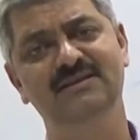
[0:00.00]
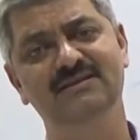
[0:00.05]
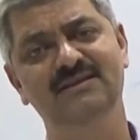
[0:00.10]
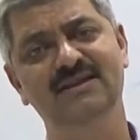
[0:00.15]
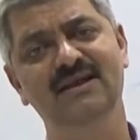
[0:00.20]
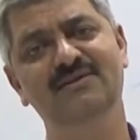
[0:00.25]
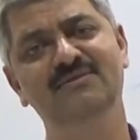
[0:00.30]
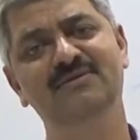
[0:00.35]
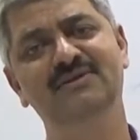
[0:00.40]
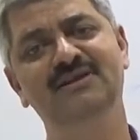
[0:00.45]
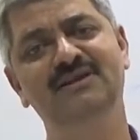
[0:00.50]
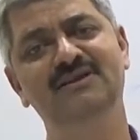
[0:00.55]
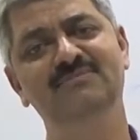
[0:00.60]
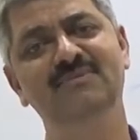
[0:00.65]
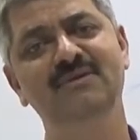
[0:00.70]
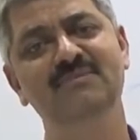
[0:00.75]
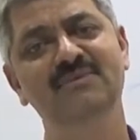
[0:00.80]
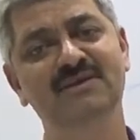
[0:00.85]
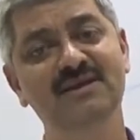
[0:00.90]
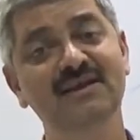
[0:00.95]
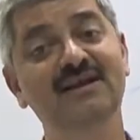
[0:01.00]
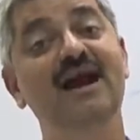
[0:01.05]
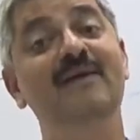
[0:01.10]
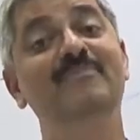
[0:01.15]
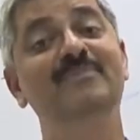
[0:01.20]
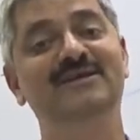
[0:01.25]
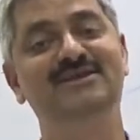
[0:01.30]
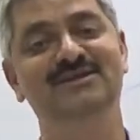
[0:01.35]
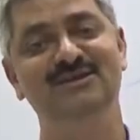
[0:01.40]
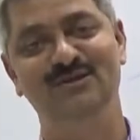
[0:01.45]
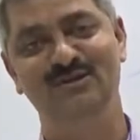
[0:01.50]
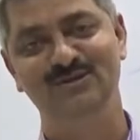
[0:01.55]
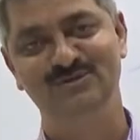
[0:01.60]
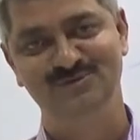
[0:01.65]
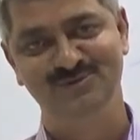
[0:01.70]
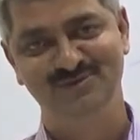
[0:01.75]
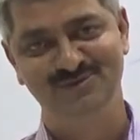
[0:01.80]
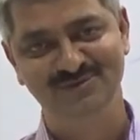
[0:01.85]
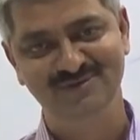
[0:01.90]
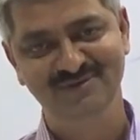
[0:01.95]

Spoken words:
now with it maybe gigapixel also,